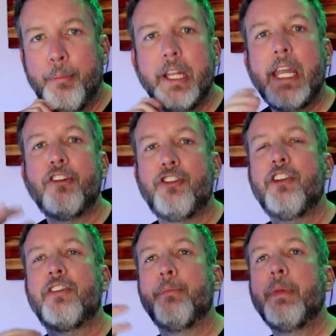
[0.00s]
but yet she
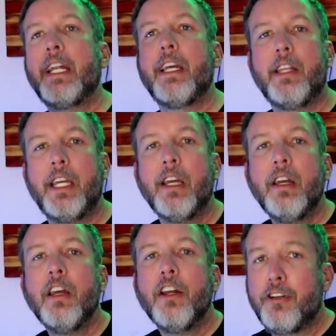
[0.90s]
just immediately
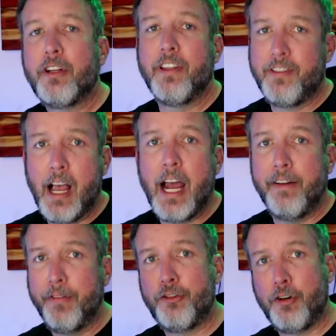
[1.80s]
took the side of the